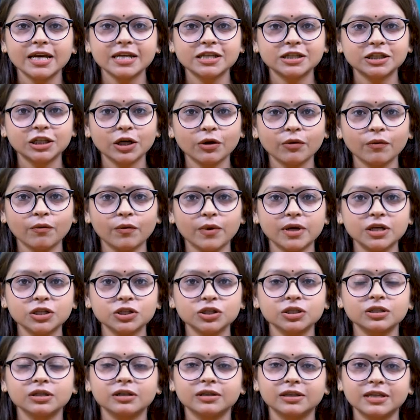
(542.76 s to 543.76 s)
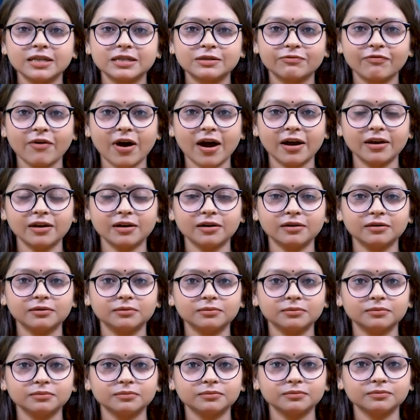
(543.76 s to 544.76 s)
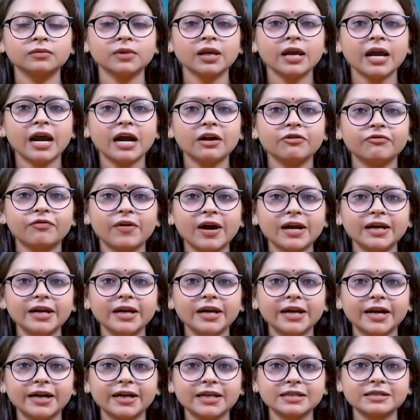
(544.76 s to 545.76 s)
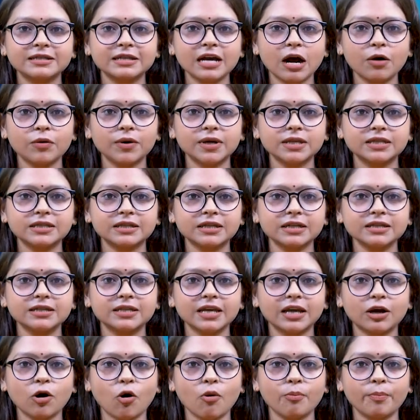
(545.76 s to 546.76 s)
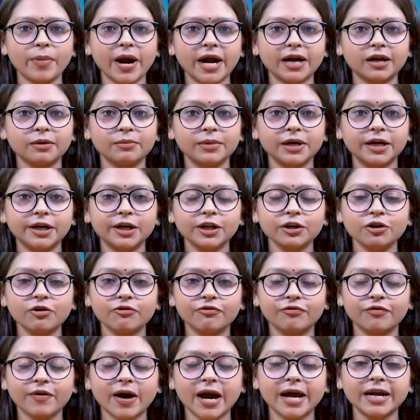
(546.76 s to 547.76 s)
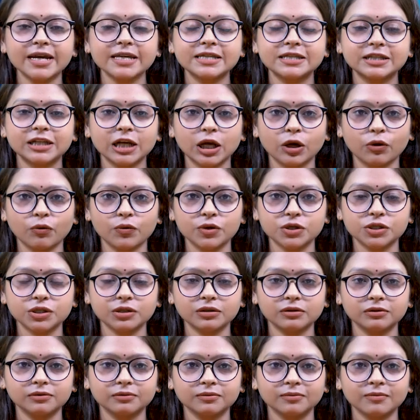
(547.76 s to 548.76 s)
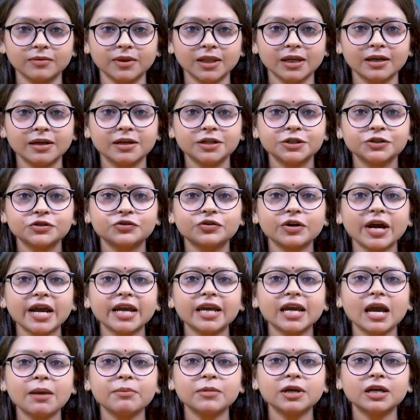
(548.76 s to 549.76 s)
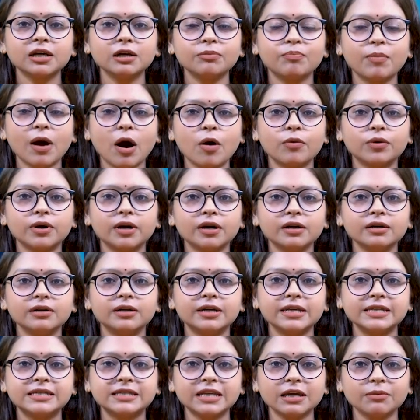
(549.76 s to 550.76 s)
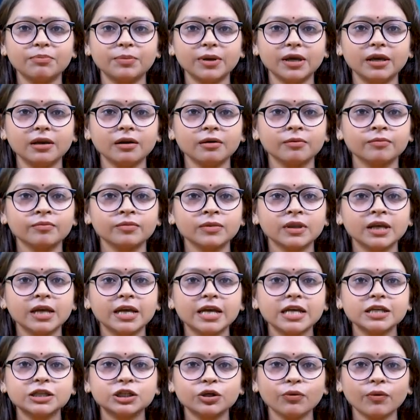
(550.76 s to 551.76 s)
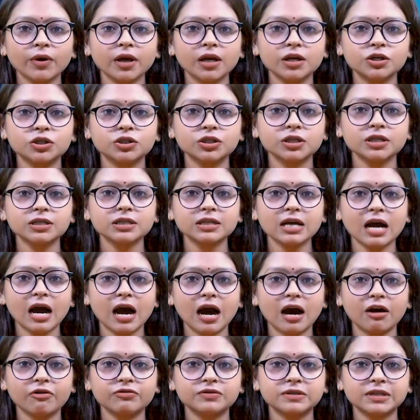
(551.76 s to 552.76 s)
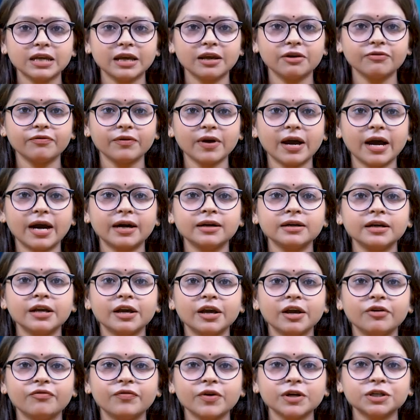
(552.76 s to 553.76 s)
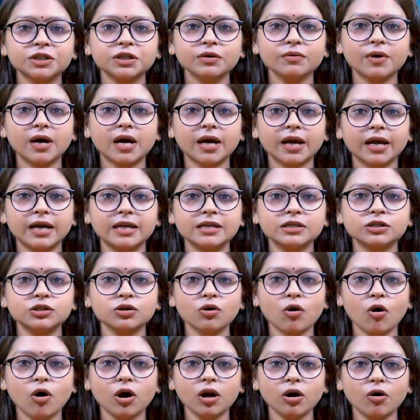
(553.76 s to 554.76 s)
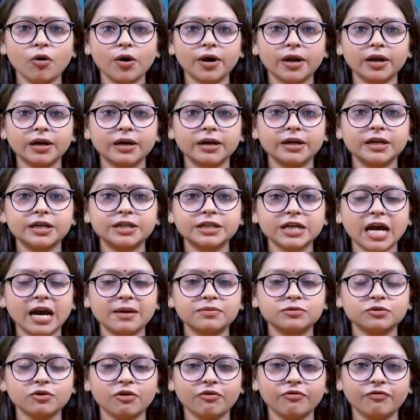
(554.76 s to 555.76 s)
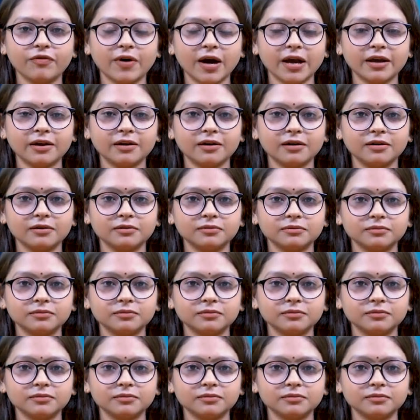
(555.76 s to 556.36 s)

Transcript: extinguish this fire. And finally, let us now discuss the compatibility of fire extinguisher. Dry chemical powder DCP extinguishers are safe and effective against all ordinary types of fire.